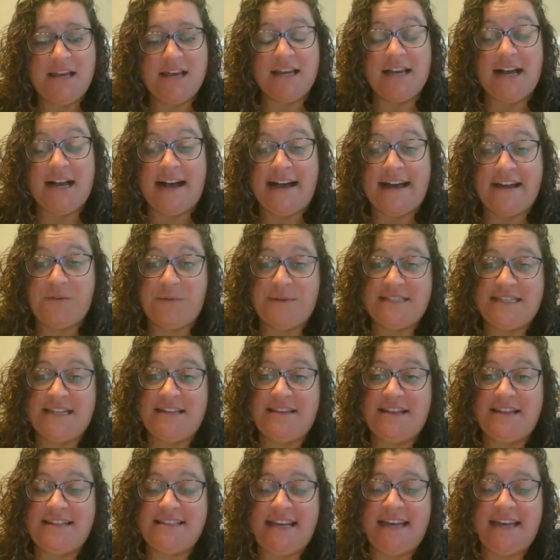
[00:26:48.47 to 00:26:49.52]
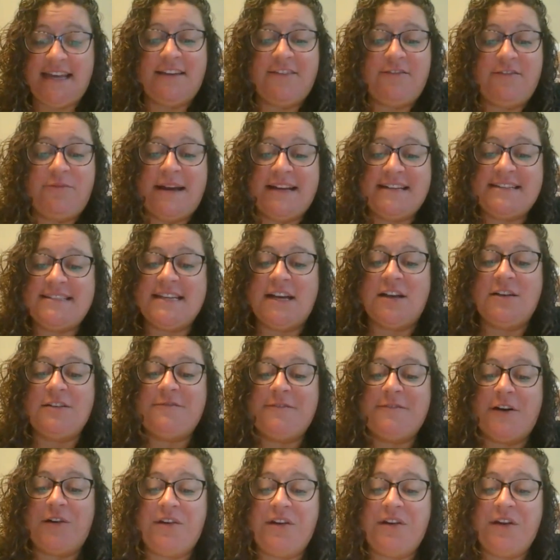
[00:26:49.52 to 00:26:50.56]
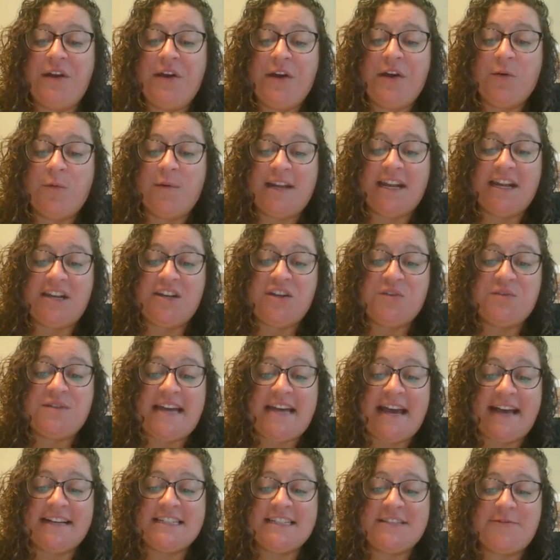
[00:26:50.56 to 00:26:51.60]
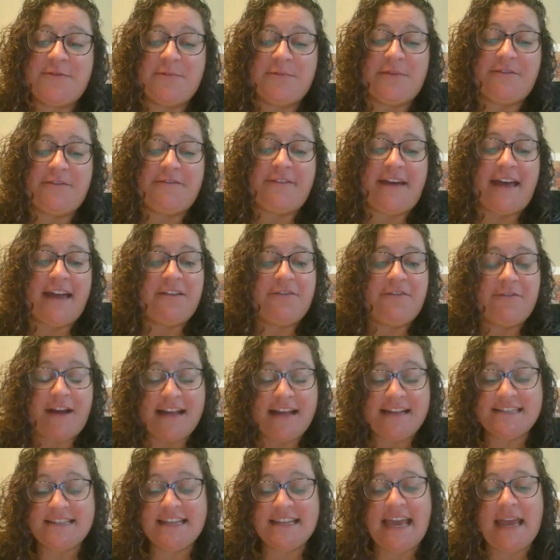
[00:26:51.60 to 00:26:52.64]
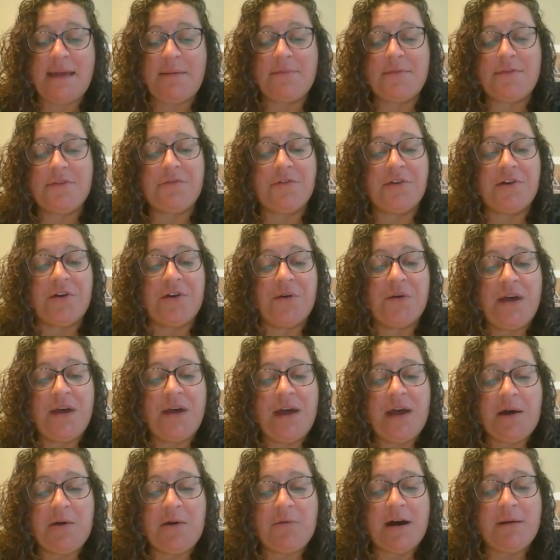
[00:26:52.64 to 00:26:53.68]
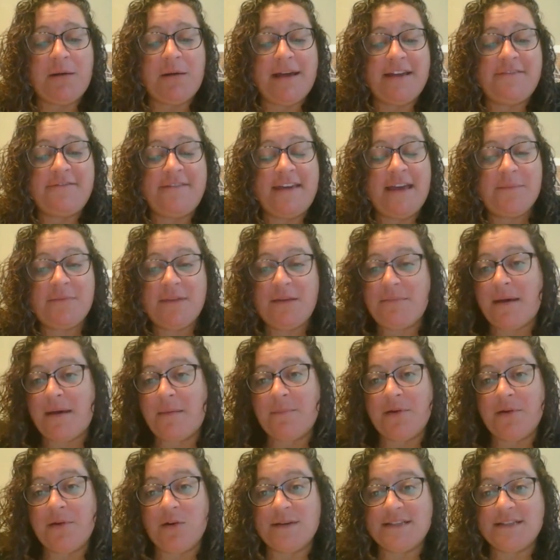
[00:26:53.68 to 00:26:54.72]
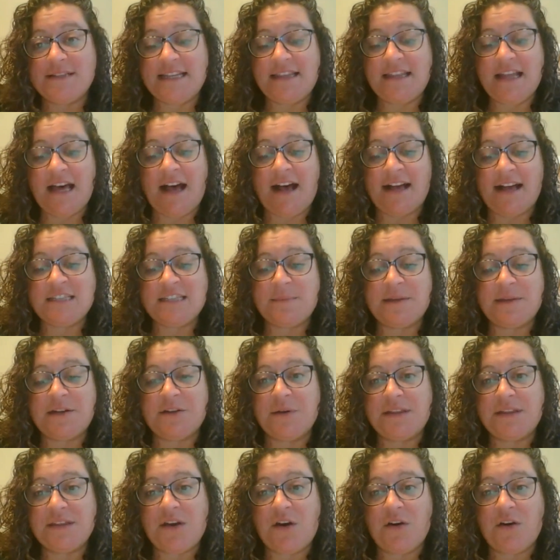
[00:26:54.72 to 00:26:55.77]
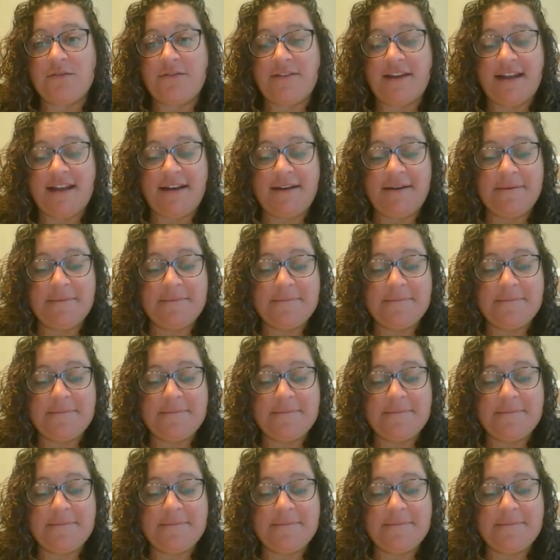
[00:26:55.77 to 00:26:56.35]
God was in the ding of my cell phone when a new text from a friend came through while my family member was in the hospital with COVID.